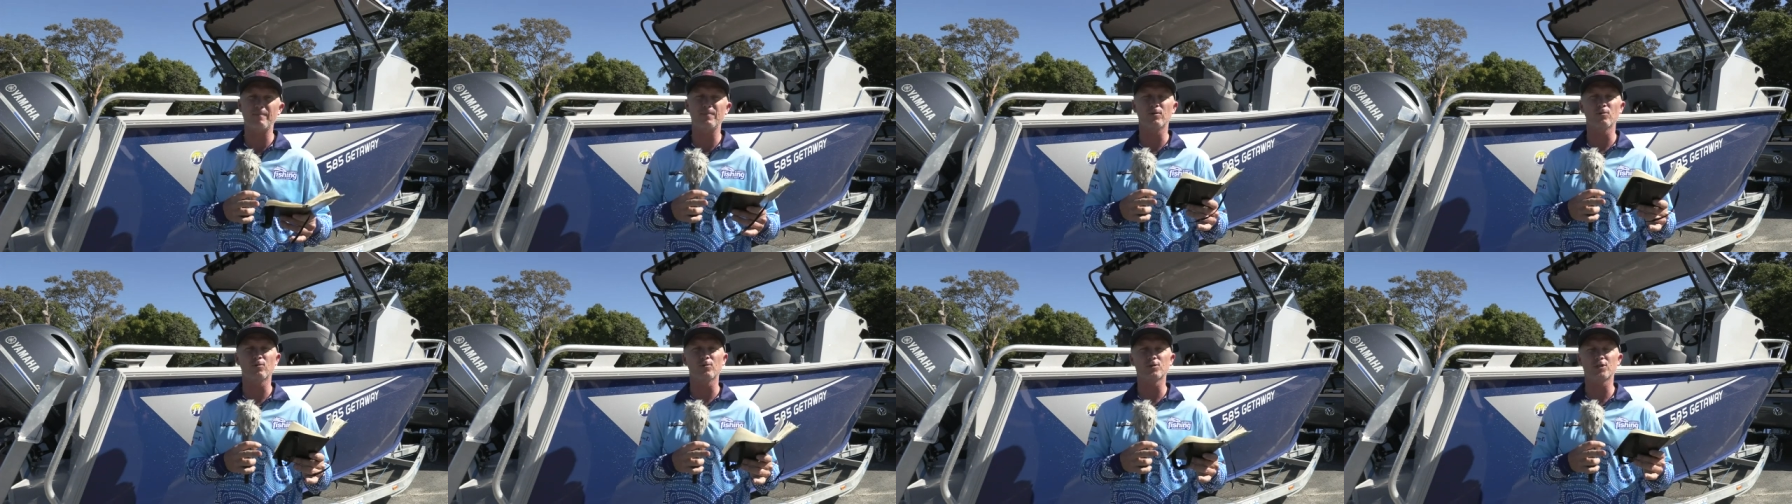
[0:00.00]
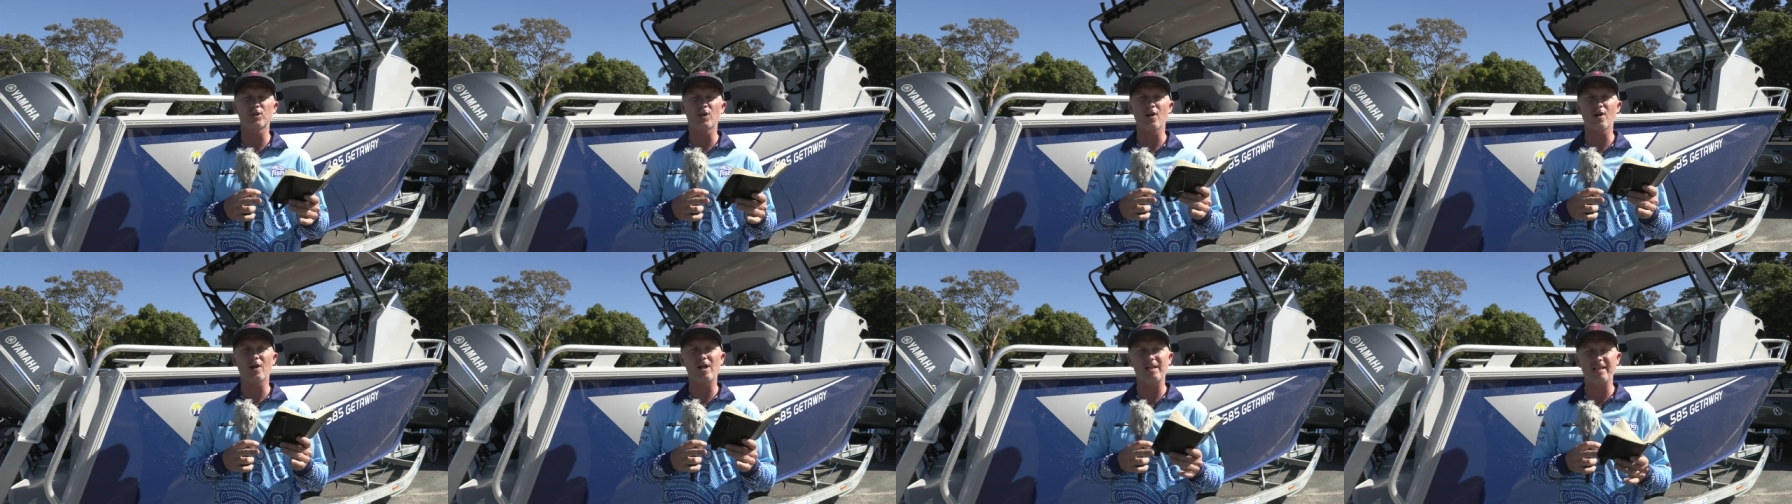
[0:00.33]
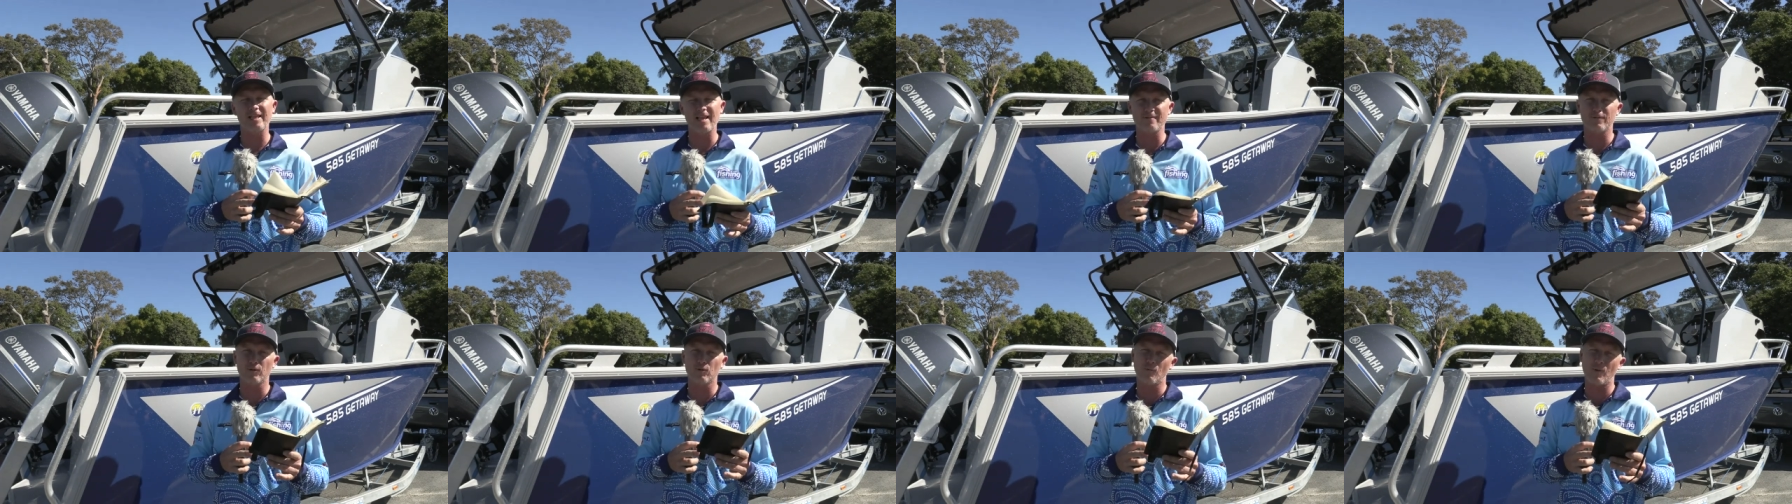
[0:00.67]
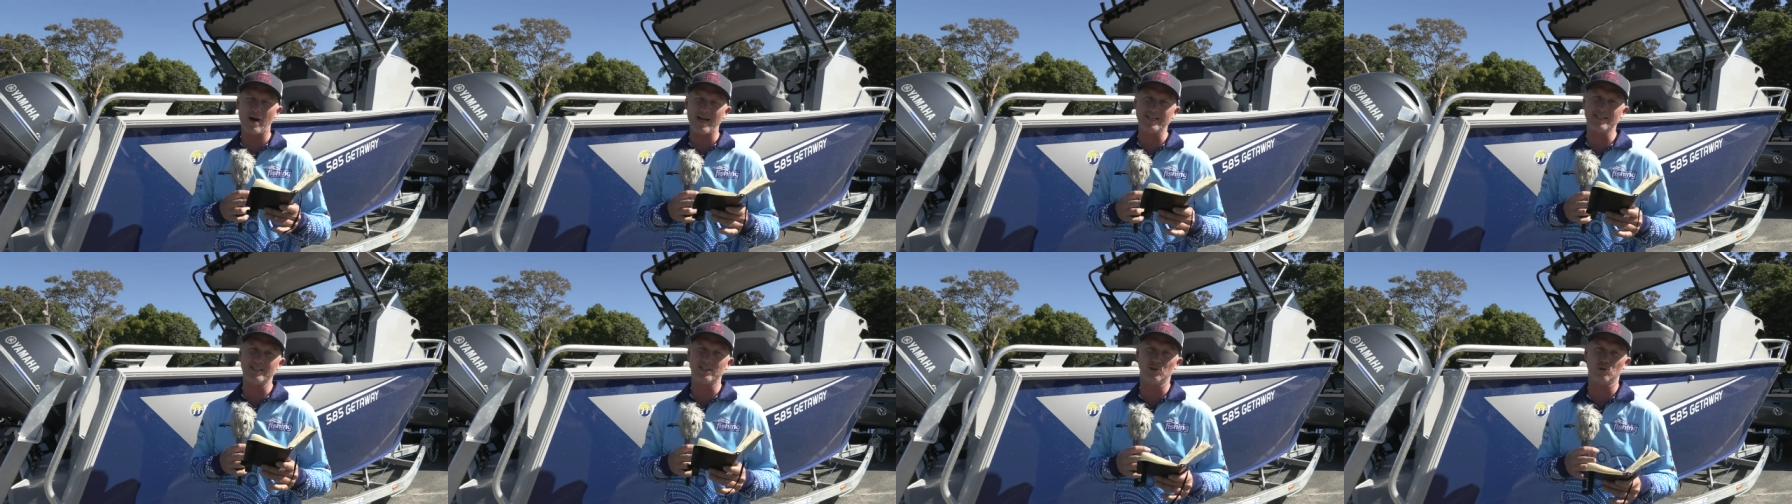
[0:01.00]
but also clever
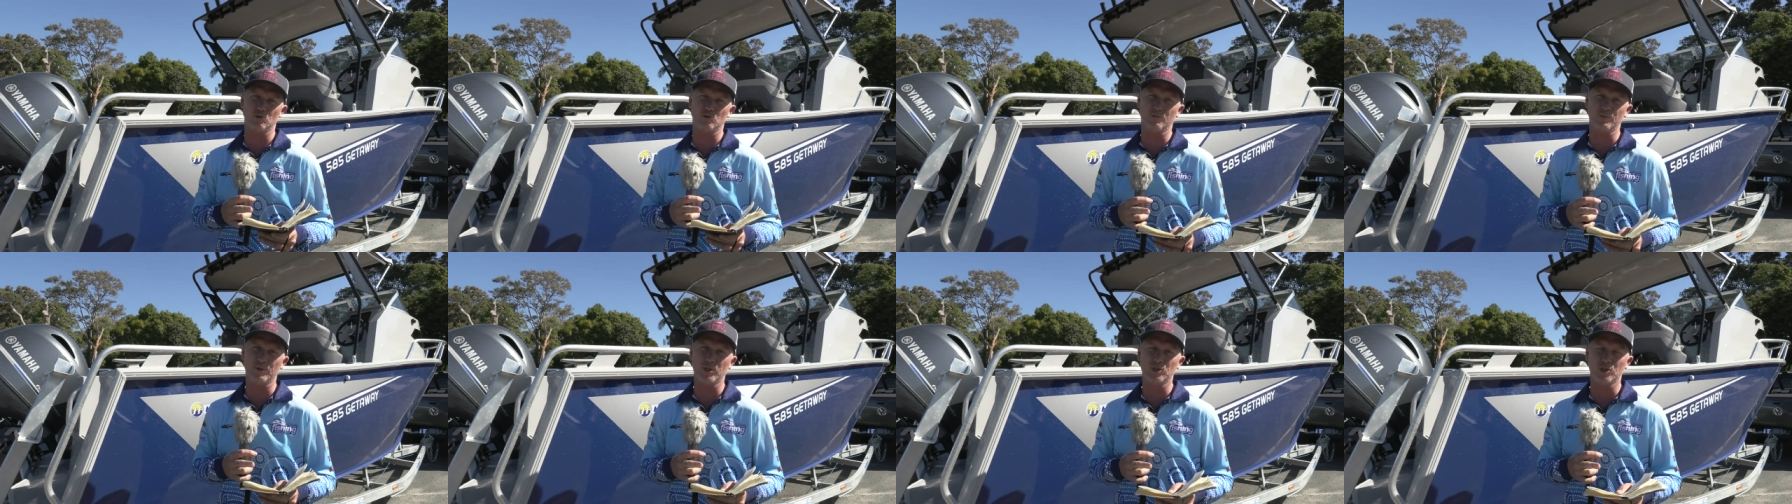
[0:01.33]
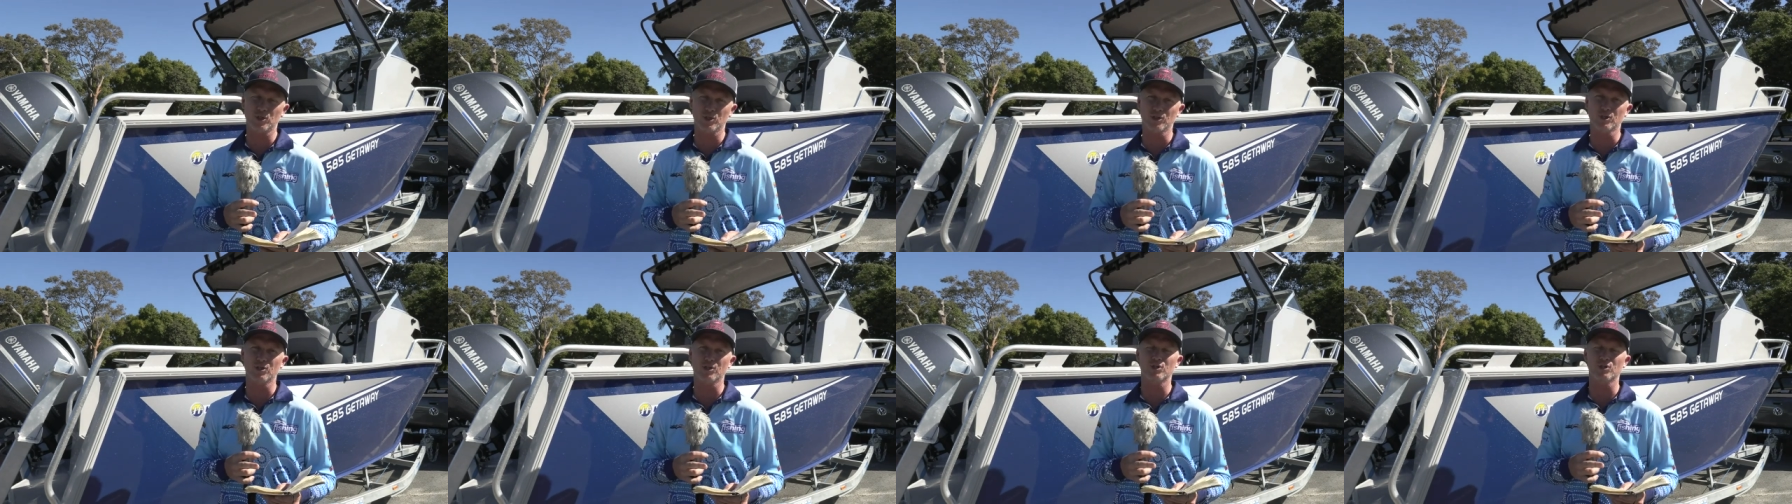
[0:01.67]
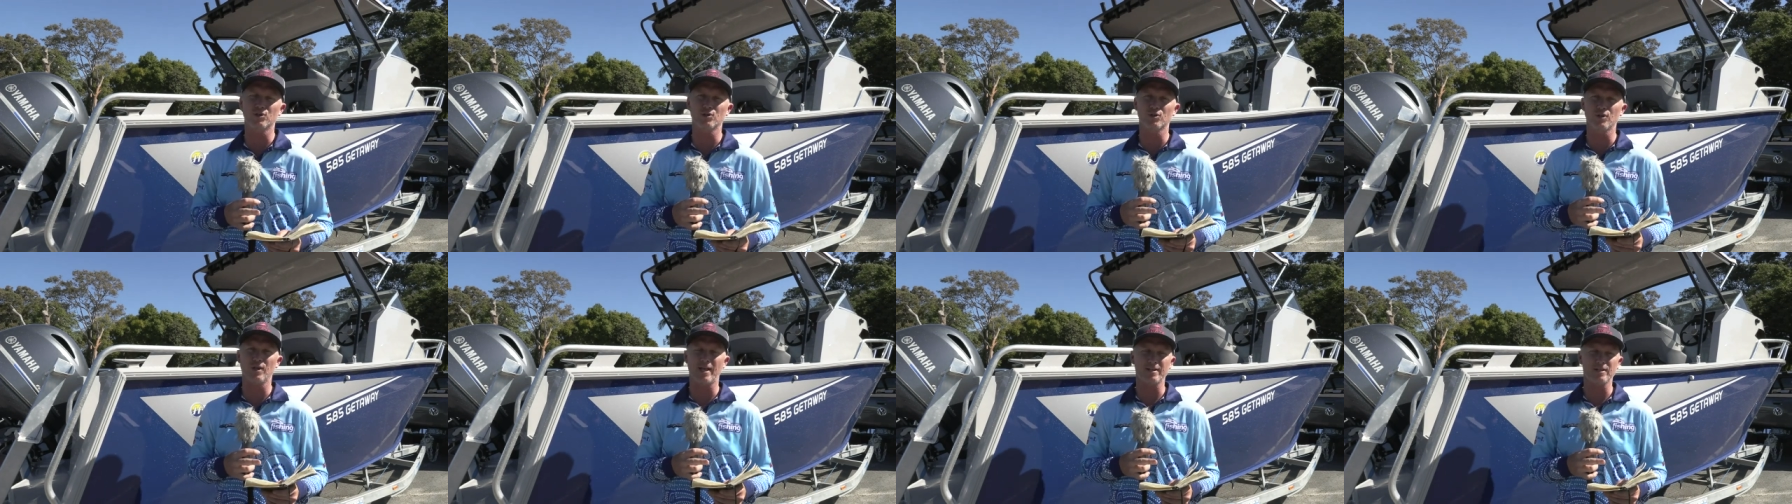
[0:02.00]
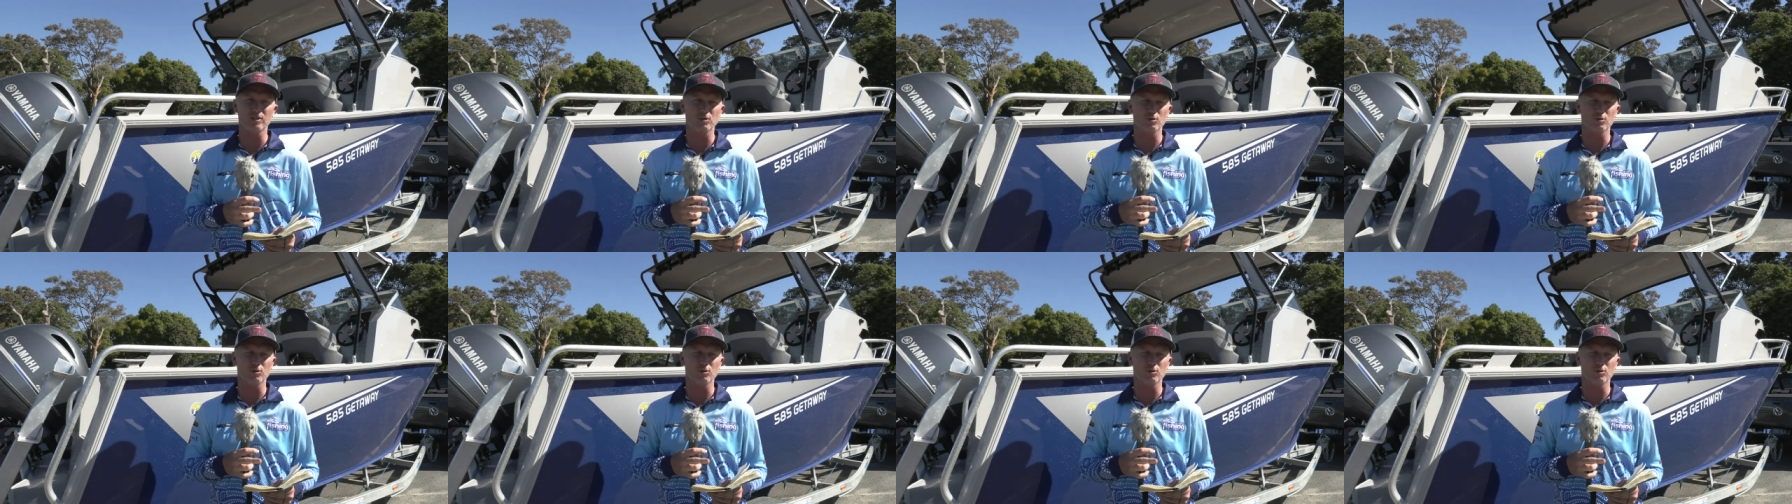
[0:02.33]
weight distribution can do that as